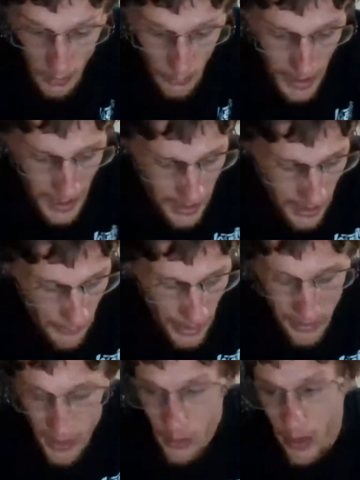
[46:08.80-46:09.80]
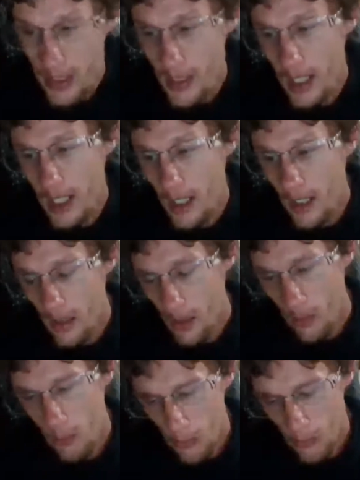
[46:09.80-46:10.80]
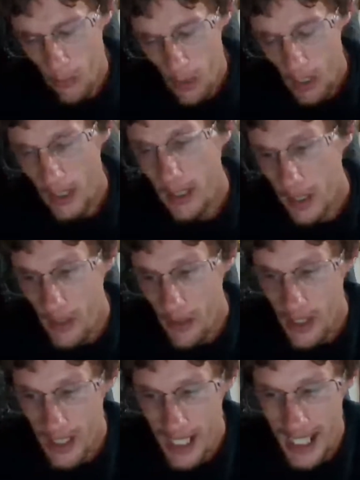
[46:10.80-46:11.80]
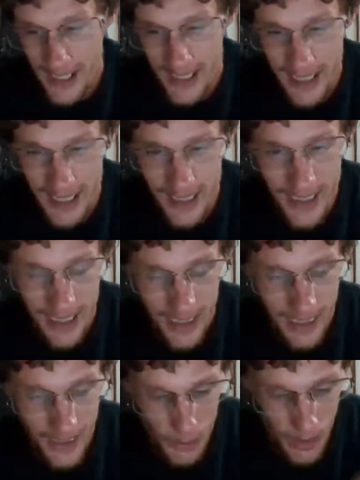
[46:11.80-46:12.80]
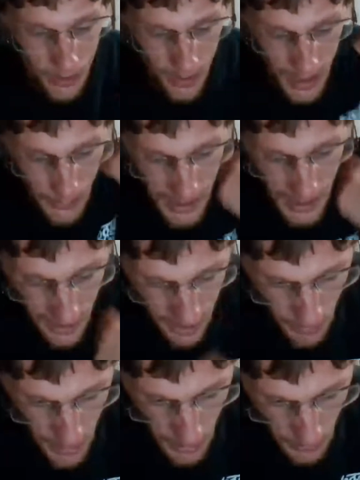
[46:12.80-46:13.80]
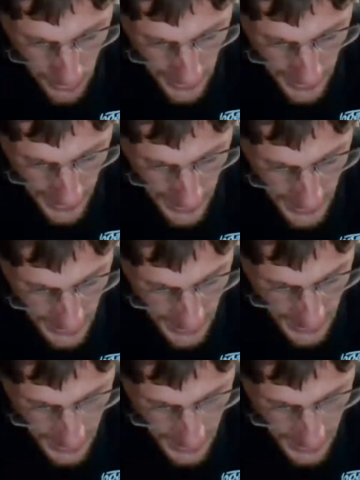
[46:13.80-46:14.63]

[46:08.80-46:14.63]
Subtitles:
But that's something I just recently got into is the tax deeds. It's one of the reasons I made that comment about that.